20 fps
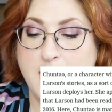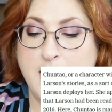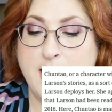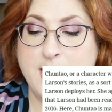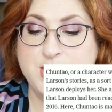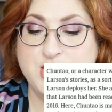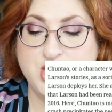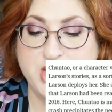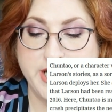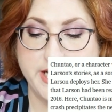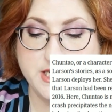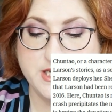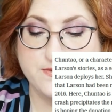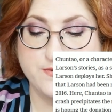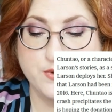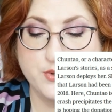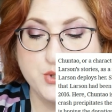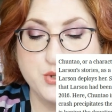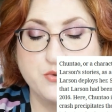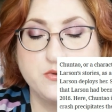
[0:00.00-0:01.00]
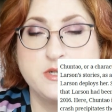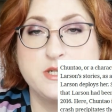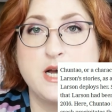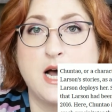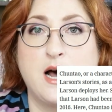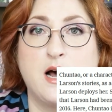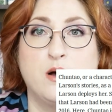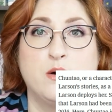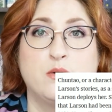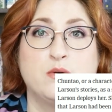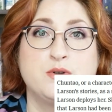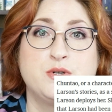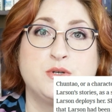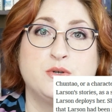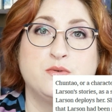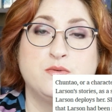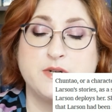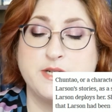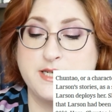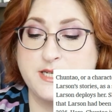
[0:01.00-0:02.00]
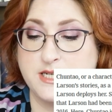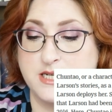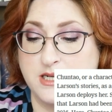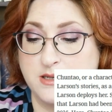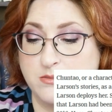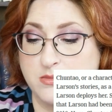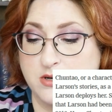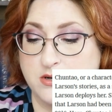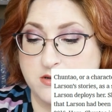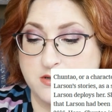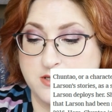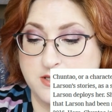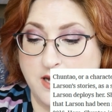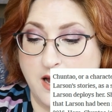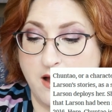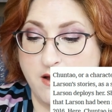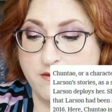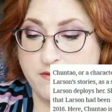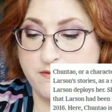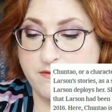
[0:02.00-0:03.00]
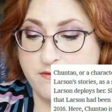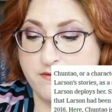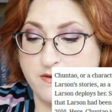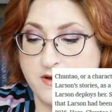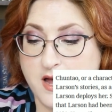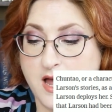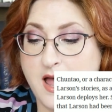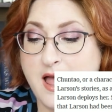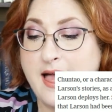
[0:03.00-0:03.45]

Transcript: a chance for Chuntao to redeem herself.